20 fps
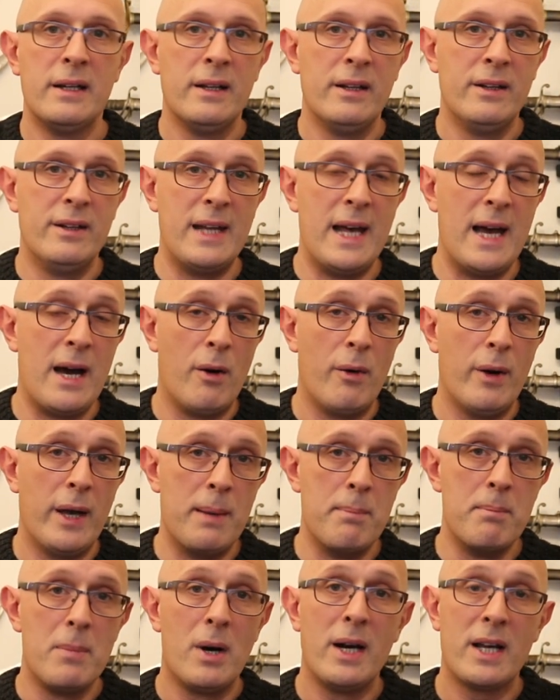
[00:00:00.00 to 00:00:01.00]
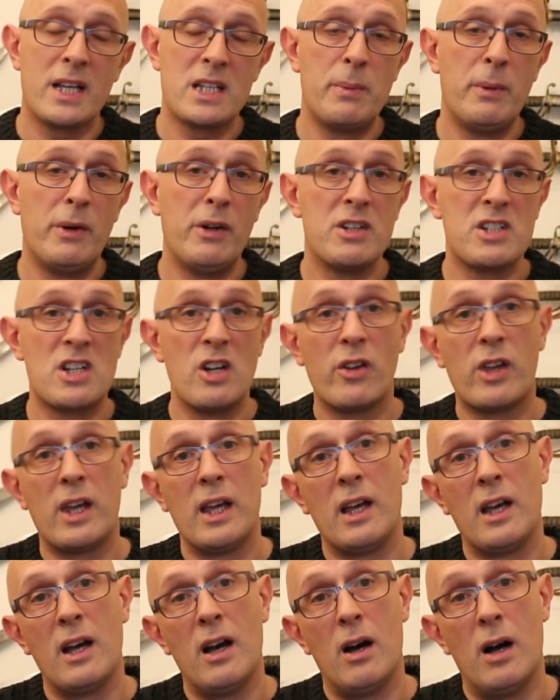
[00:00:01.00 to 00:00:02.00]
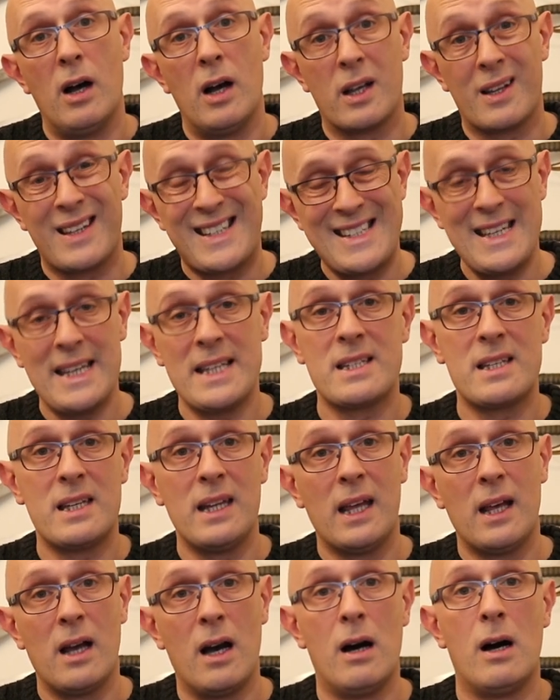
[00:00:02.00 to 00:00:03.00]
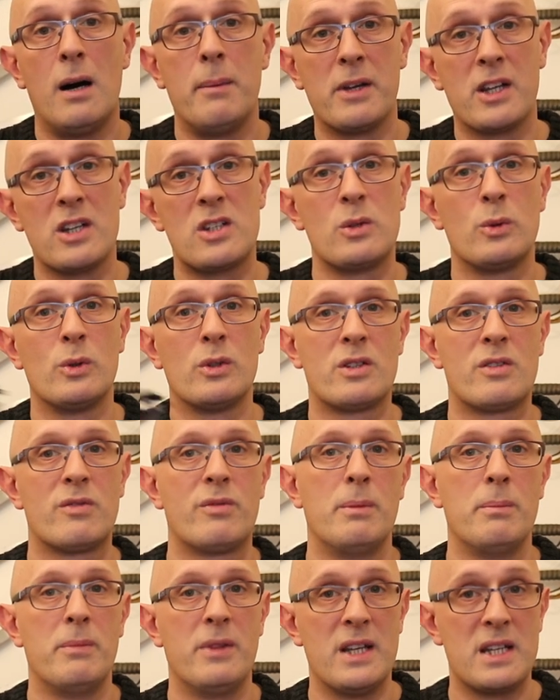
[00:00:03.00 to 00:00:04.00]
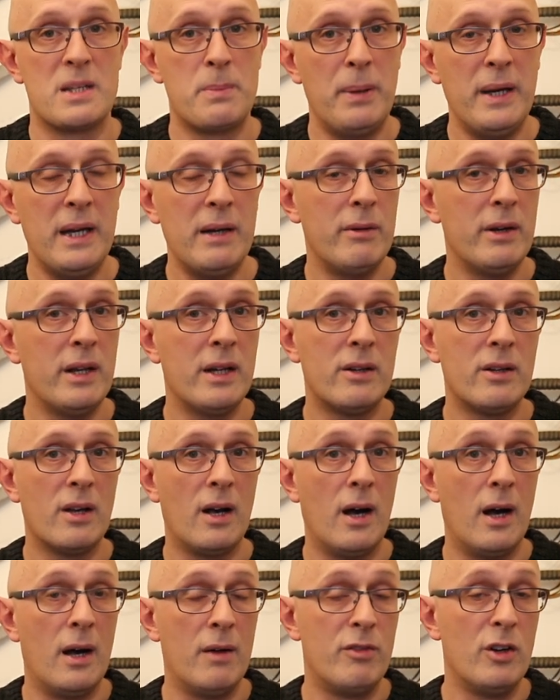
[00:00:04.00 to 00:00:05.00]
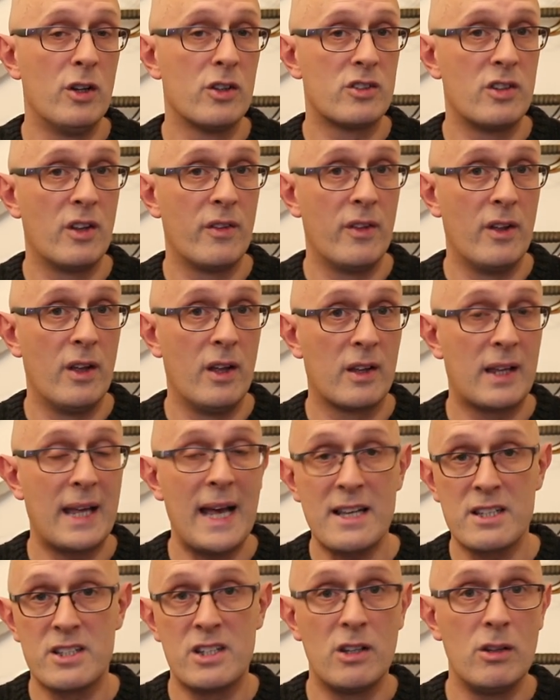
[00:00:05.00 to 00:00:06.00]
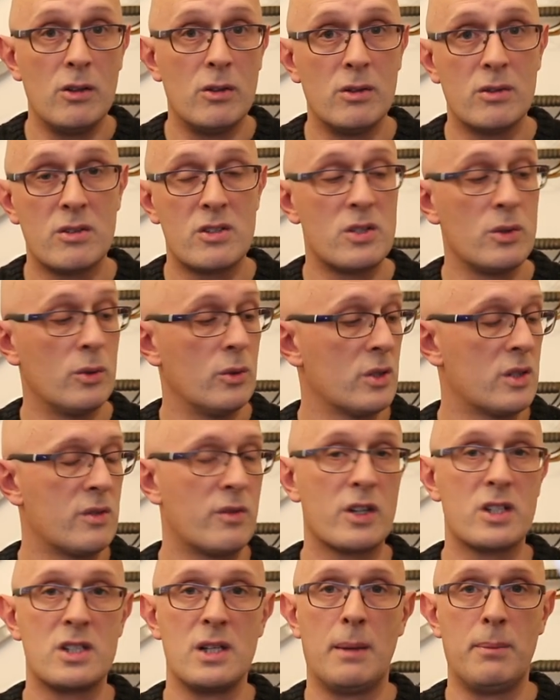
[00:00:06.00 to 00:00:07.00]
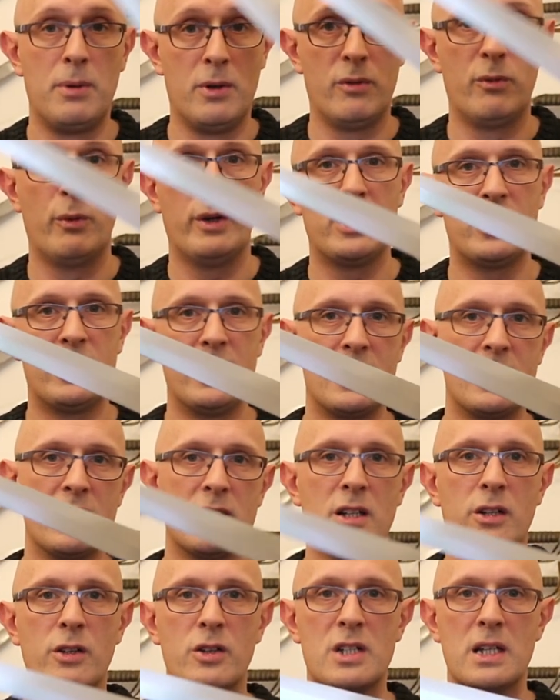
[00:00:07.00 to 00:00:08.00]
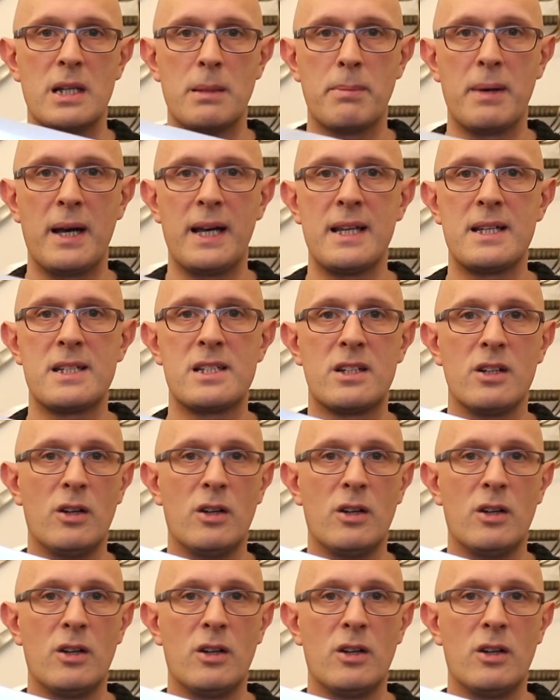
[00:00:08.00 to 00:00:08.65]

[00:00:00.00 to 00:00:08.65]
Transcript: Now, in my experience looking at existing arming swords from this period, I've looked at the Castillon swords, for example, of which this is loosely based